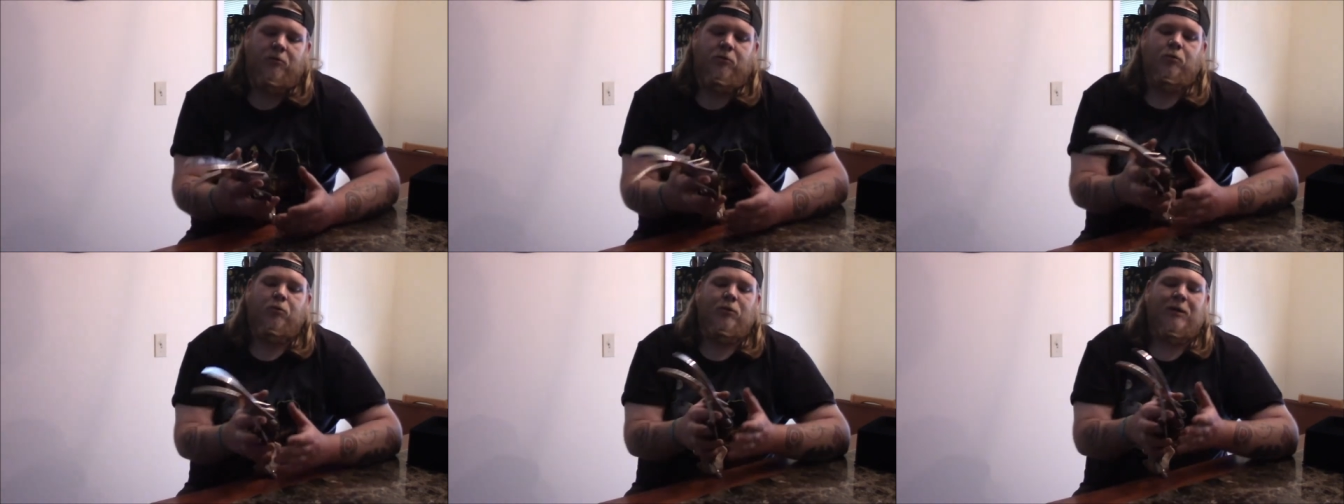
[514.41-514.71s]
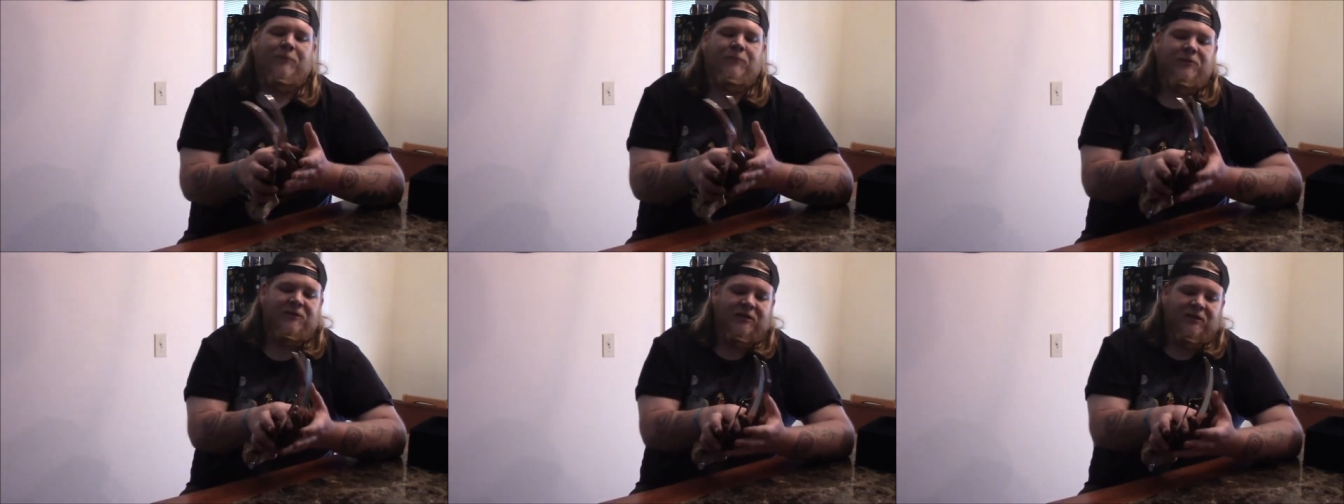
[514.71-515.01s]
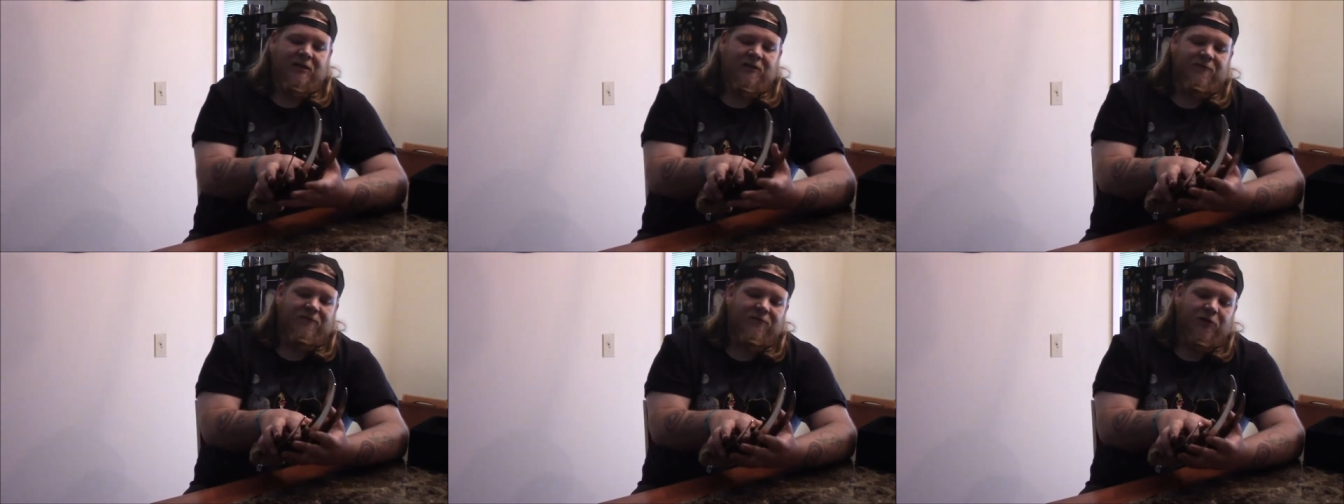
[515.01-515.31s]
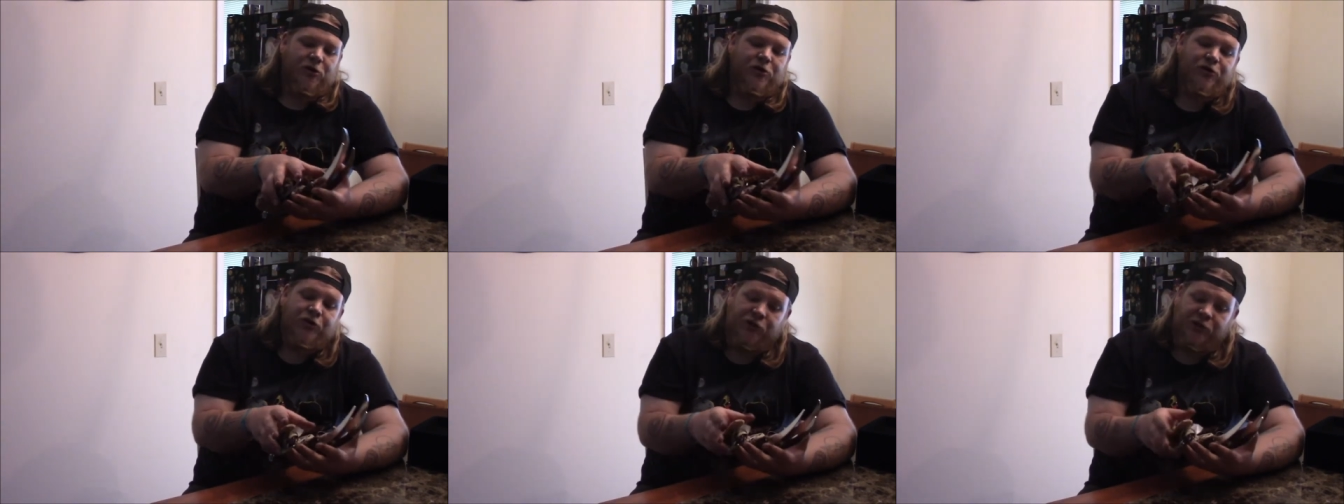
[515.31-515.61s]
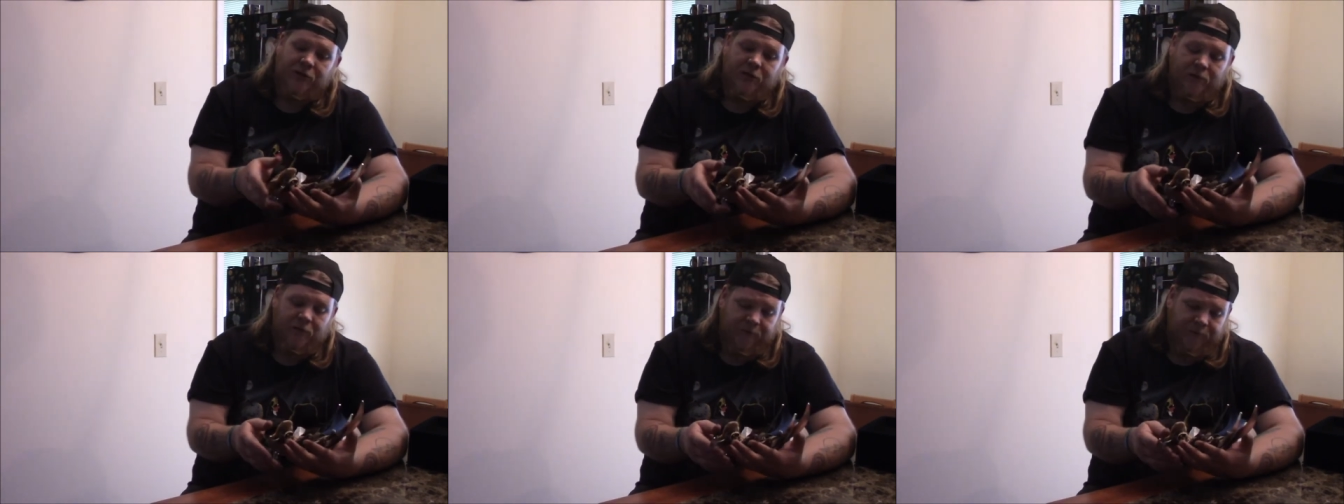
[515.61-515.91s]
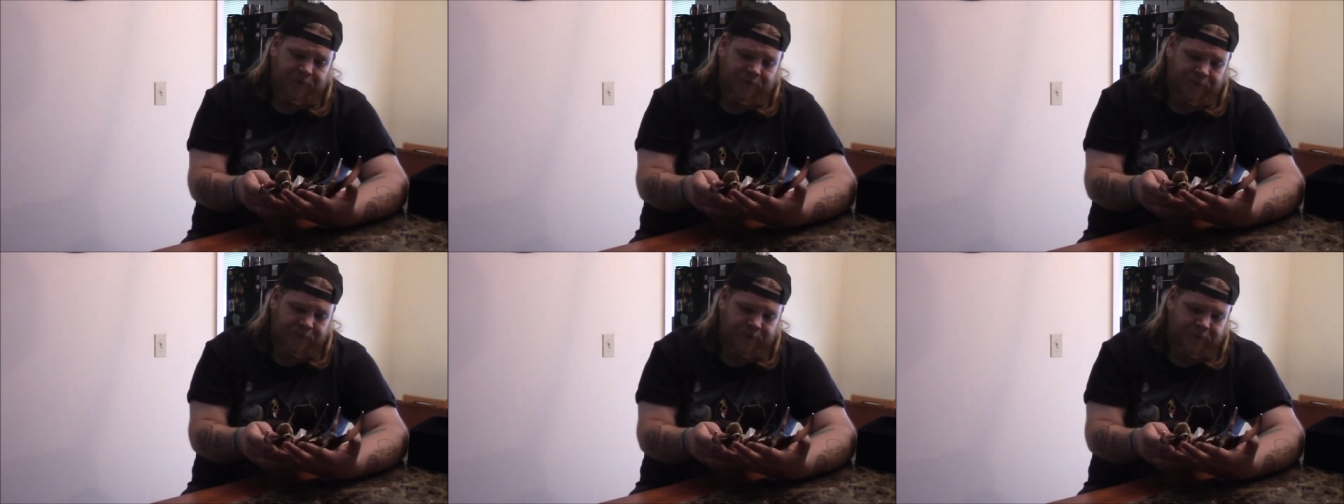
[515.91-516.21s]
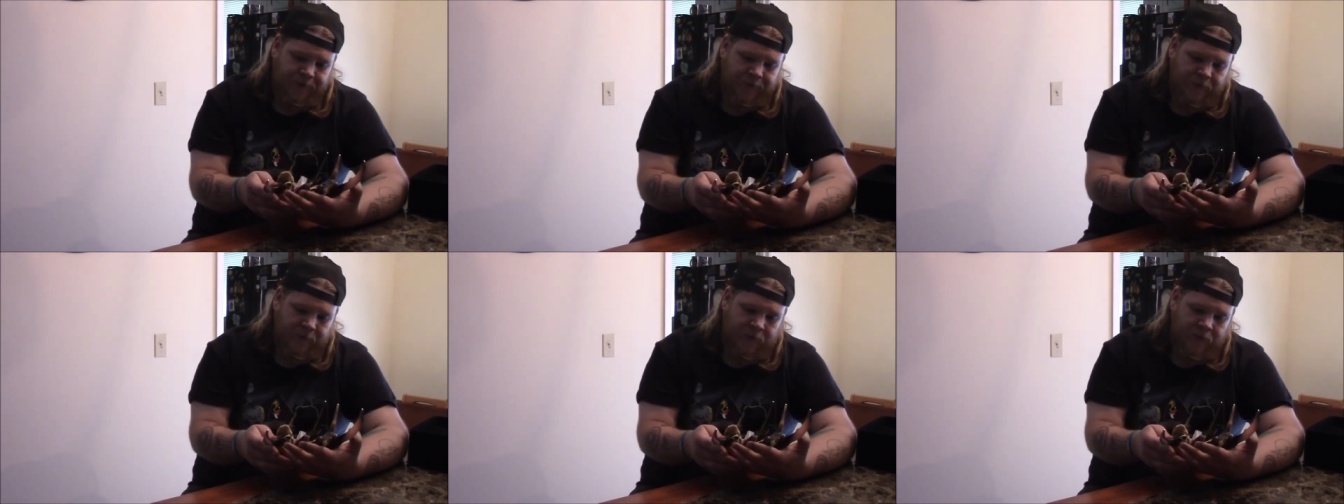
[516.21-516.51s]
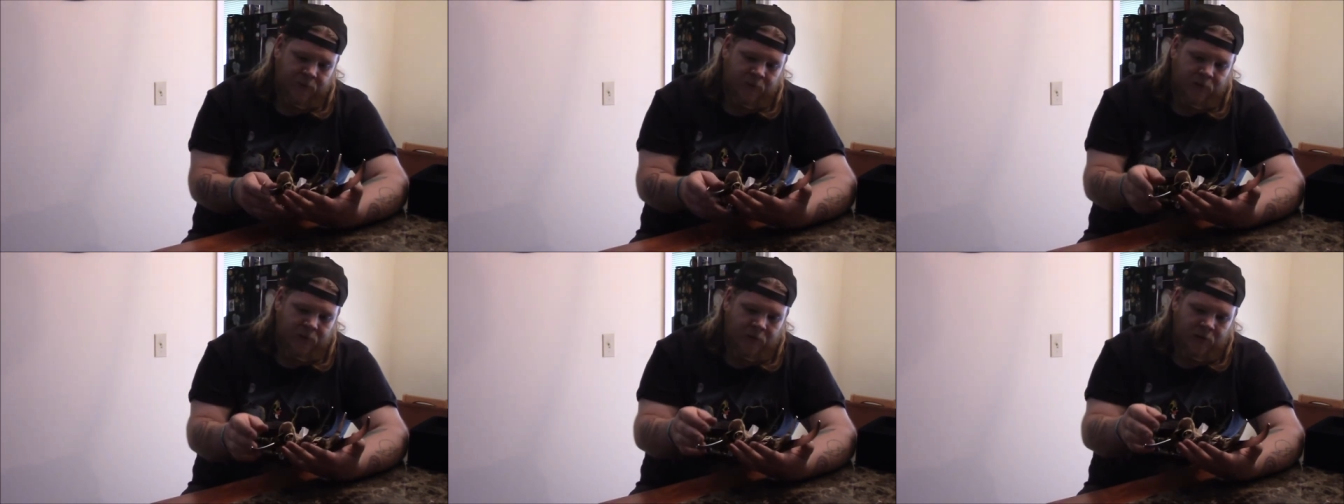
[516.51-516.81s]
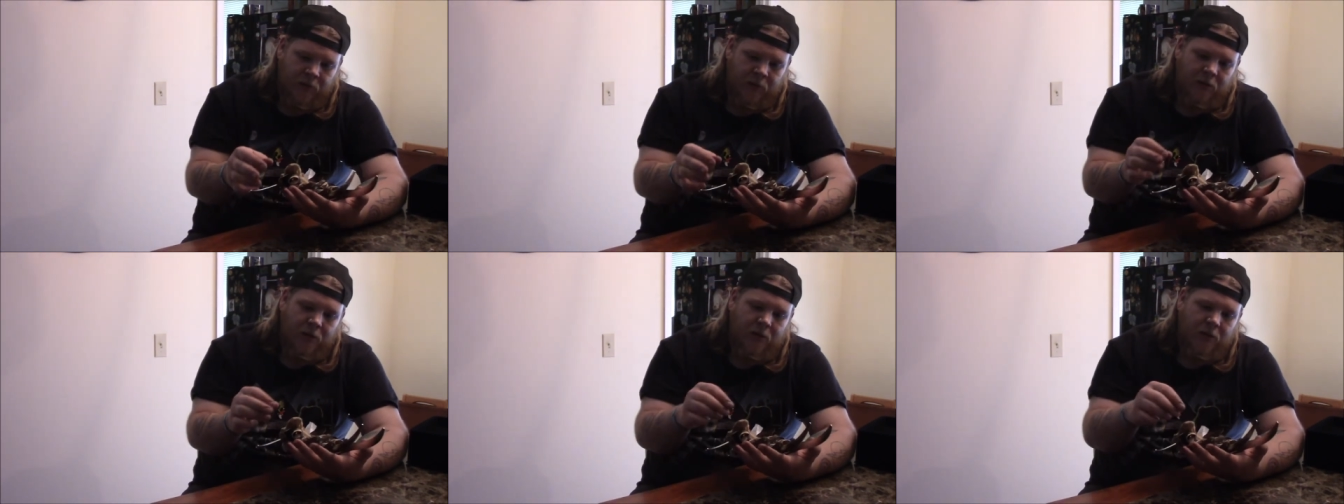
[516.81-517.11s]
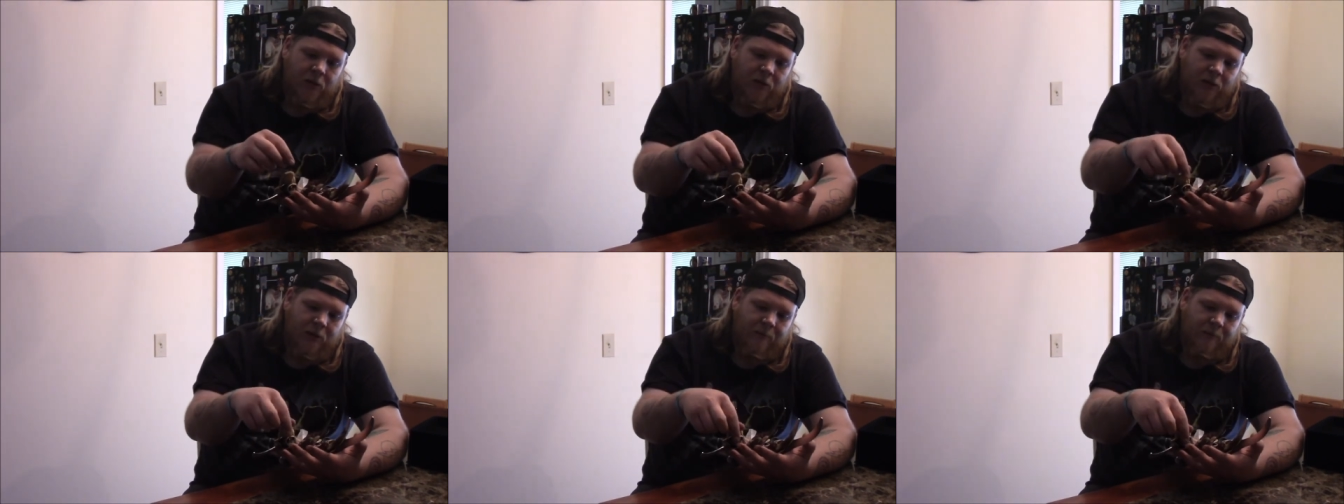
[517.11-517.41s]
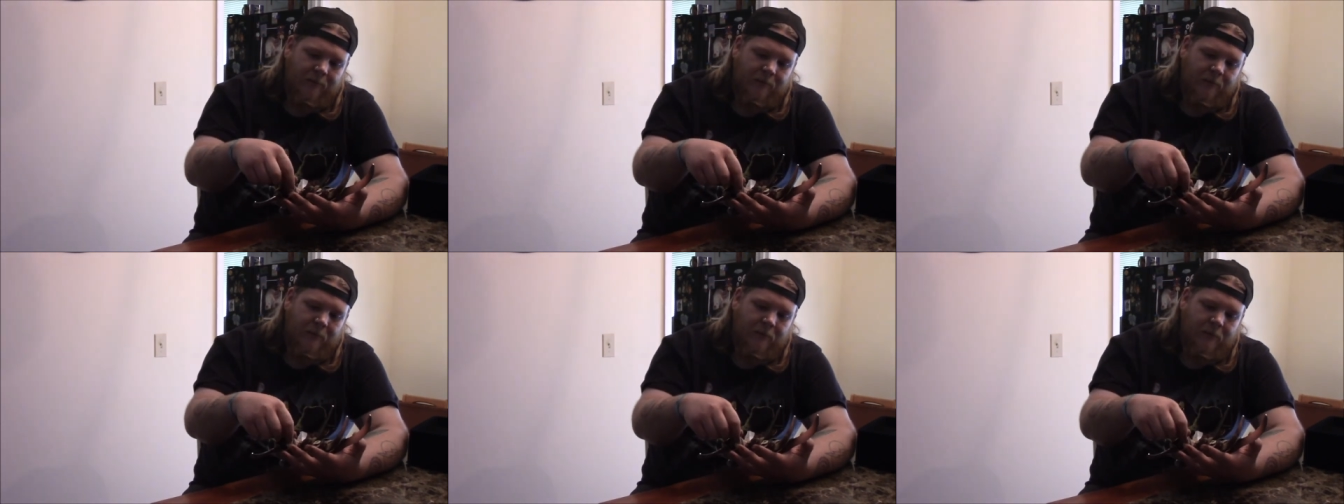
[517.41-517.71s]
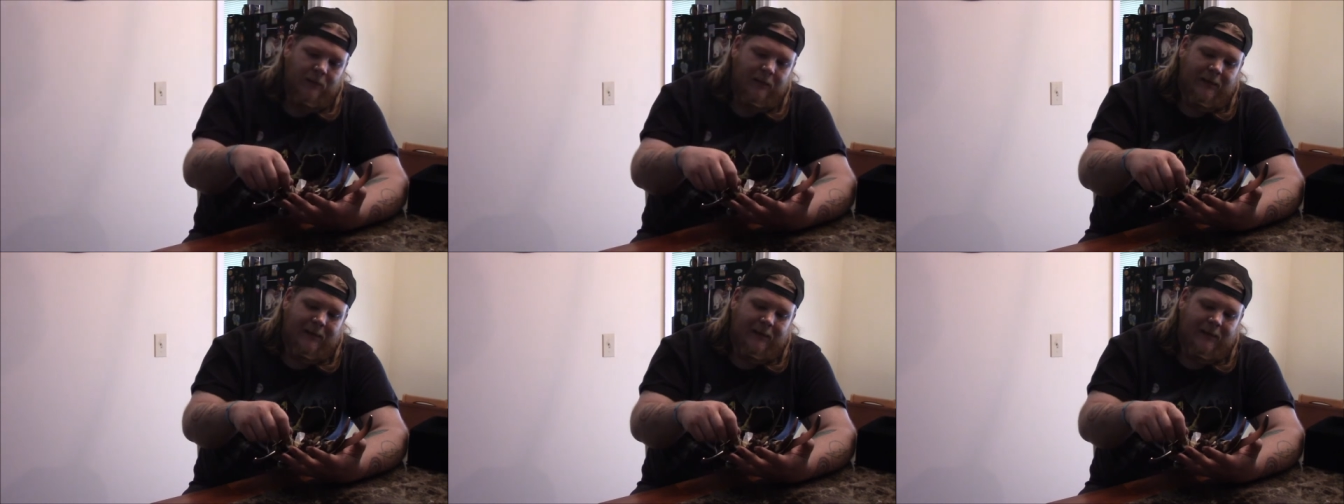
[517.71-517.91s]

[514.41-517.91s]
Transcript: replica version, um,